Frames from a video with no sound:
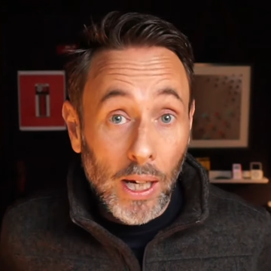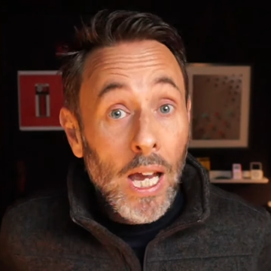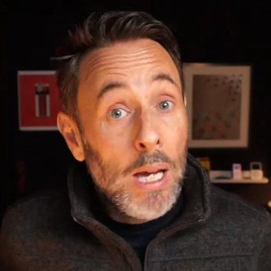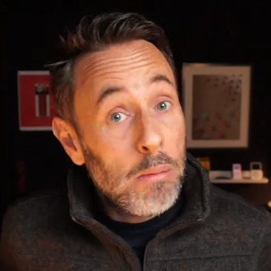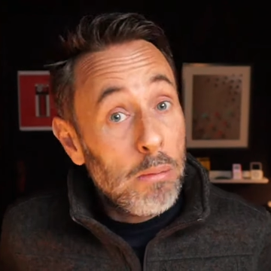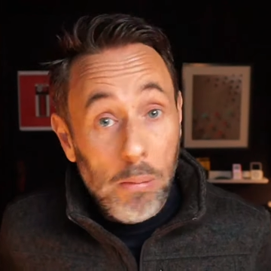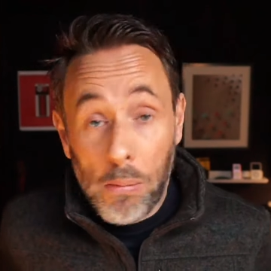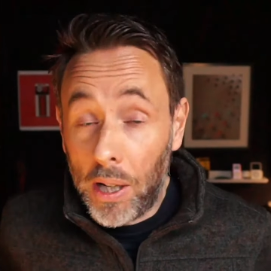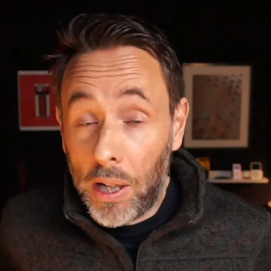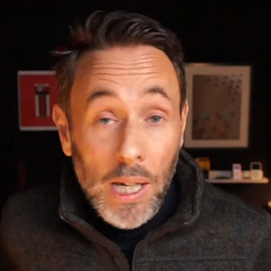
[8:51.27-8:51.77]

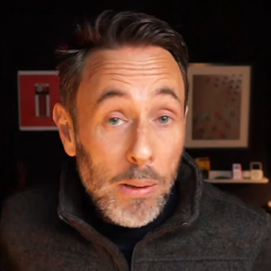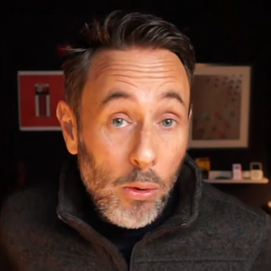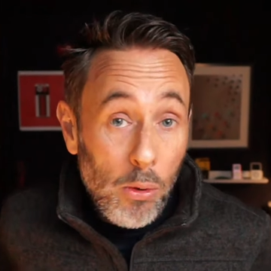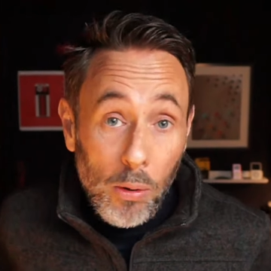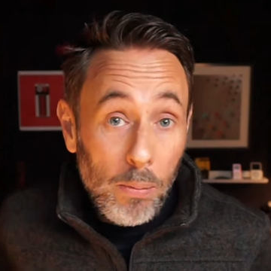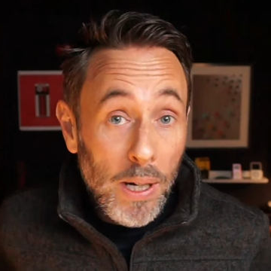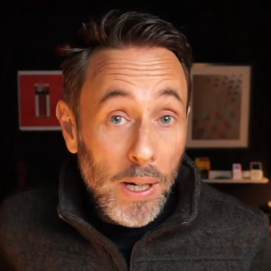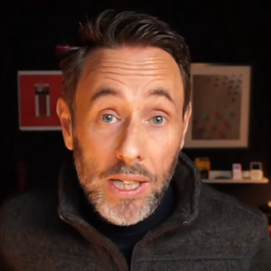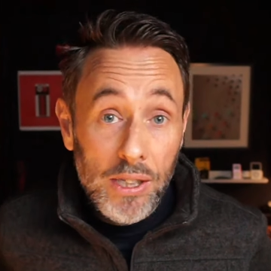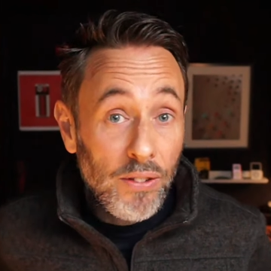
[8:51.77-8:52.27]
But my number 1
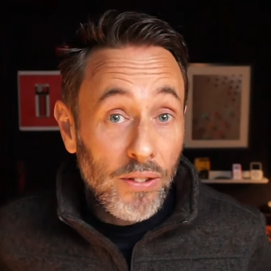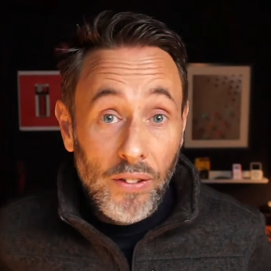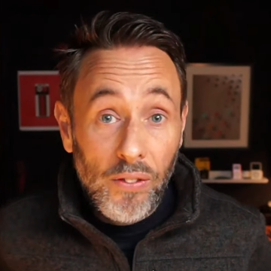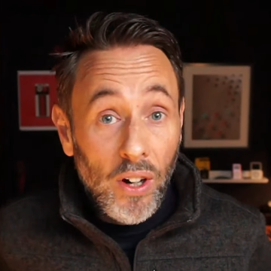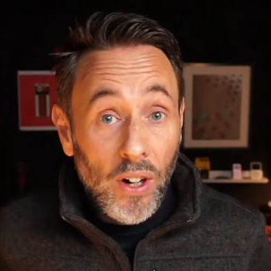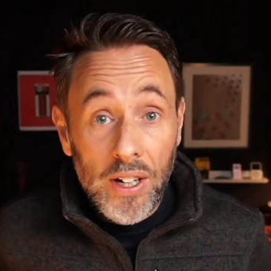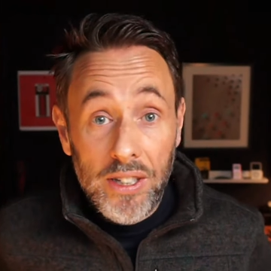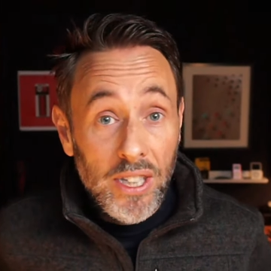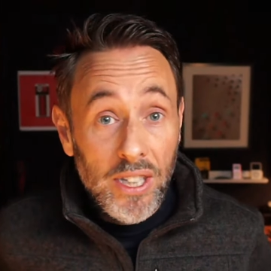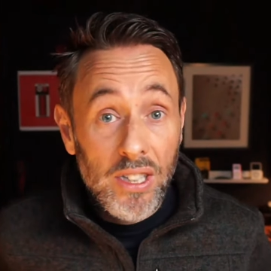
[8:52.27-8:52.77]
piece of
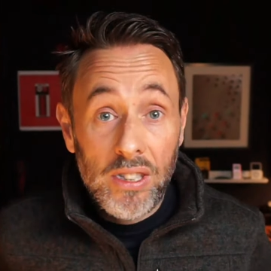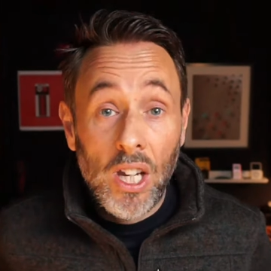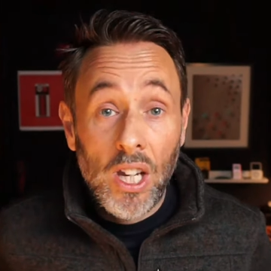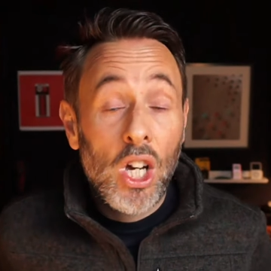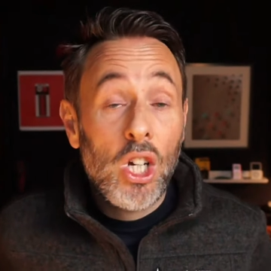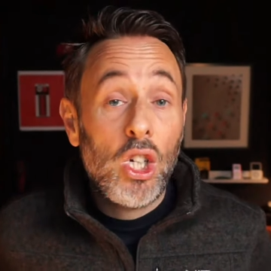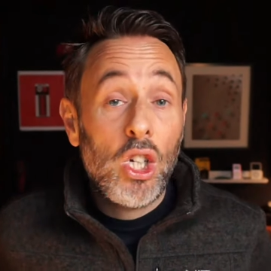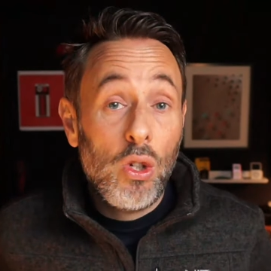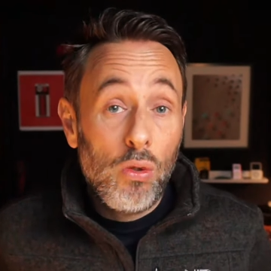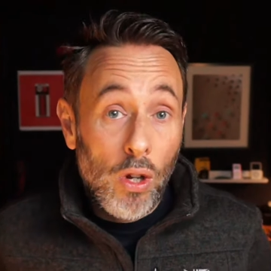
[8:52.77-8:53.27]
advice is
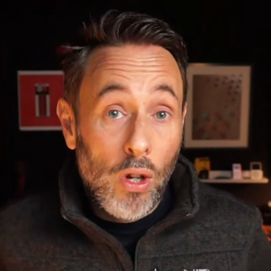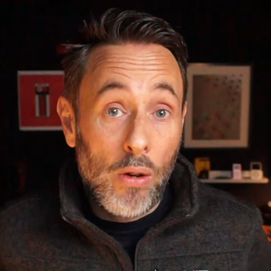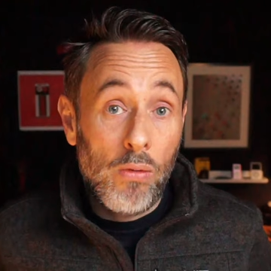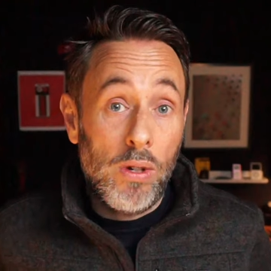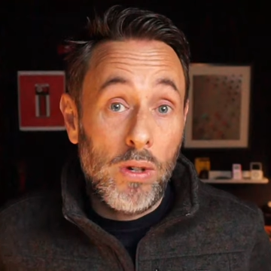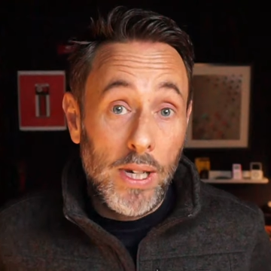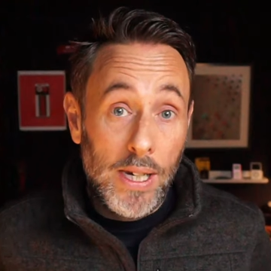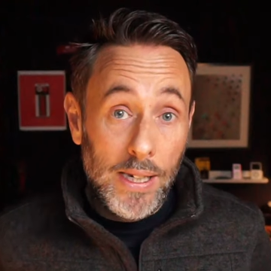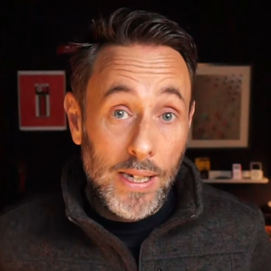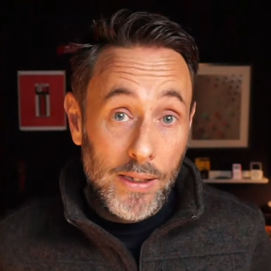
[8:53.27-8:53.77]
you don't
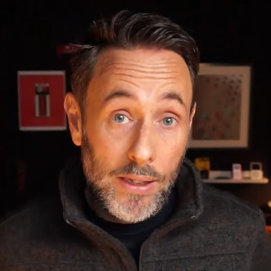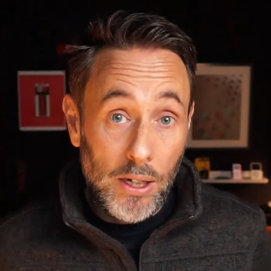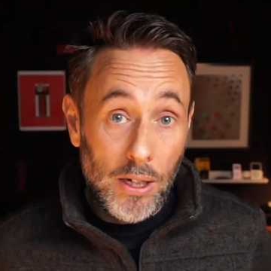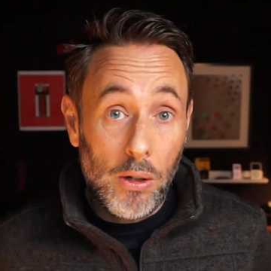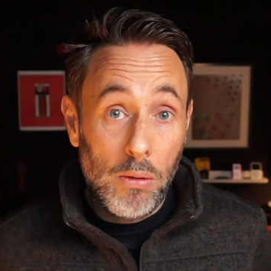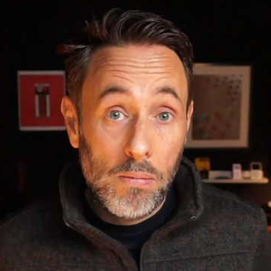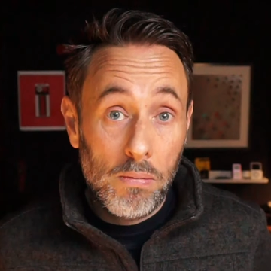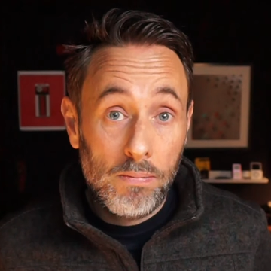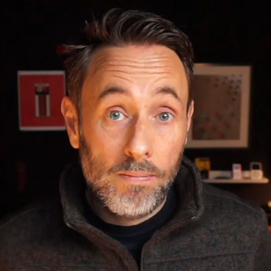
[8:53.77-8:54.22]
need to.